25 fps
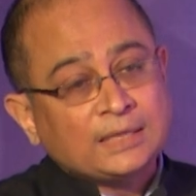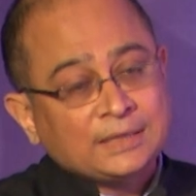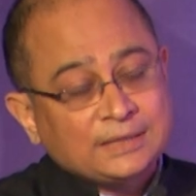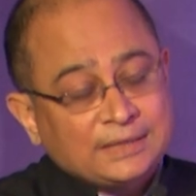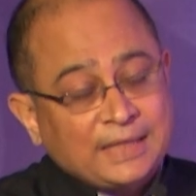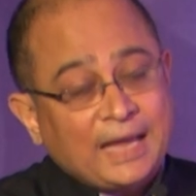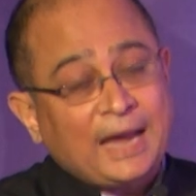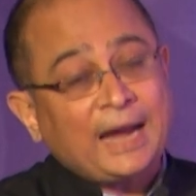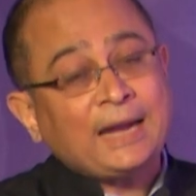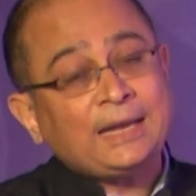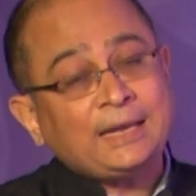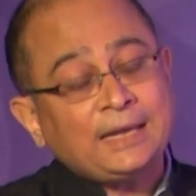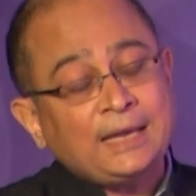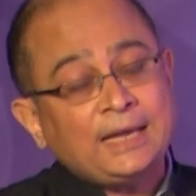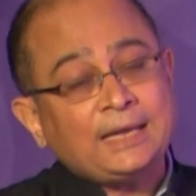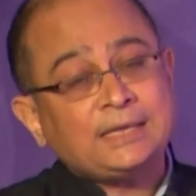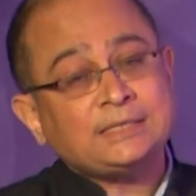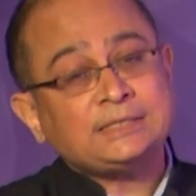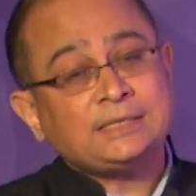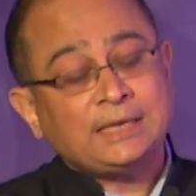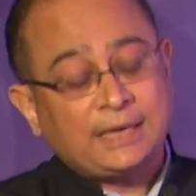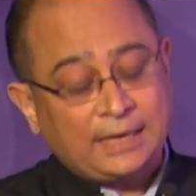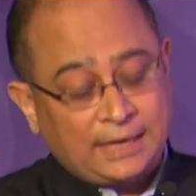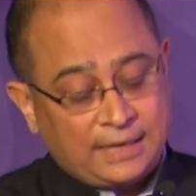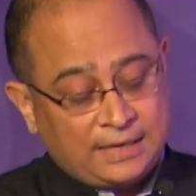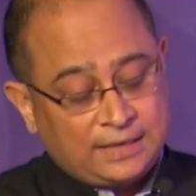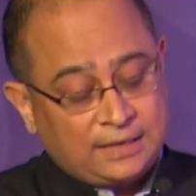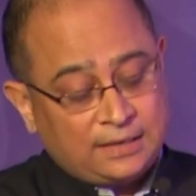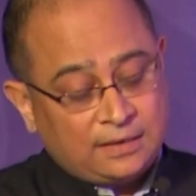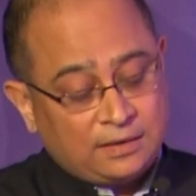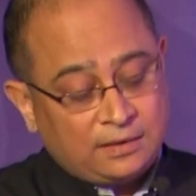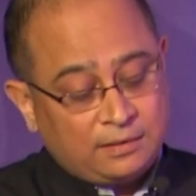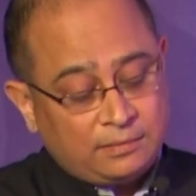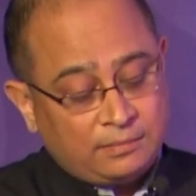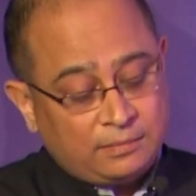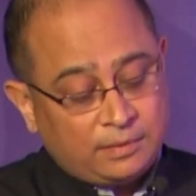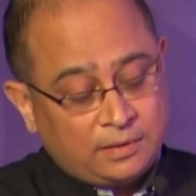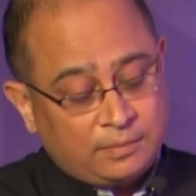That has had an
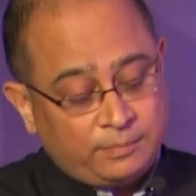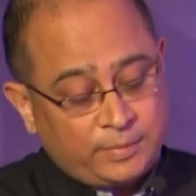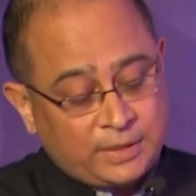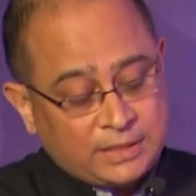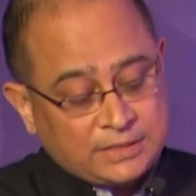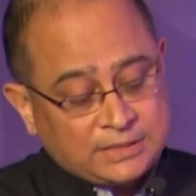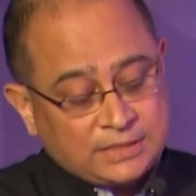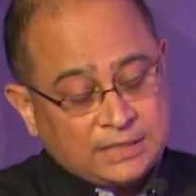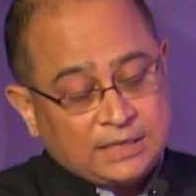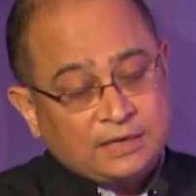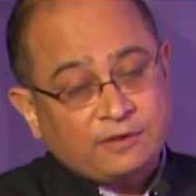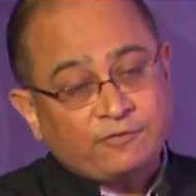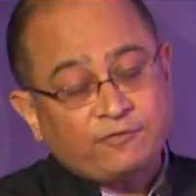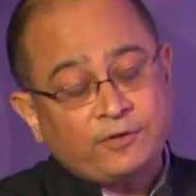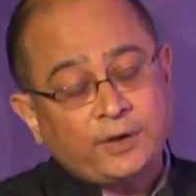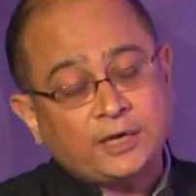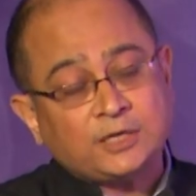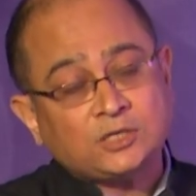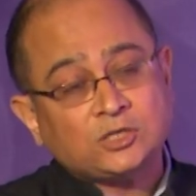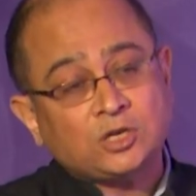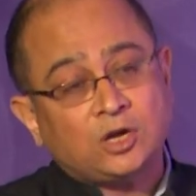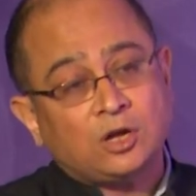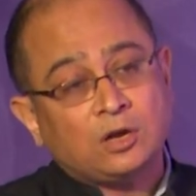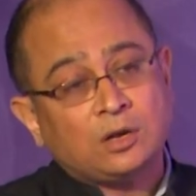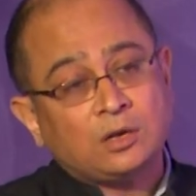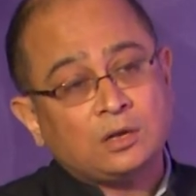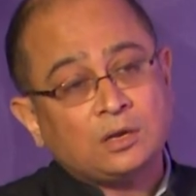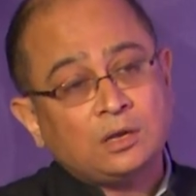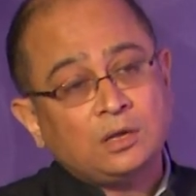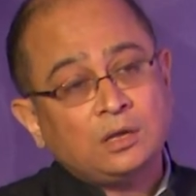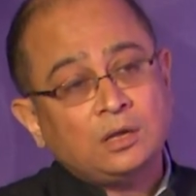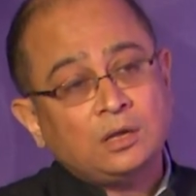amazing effect on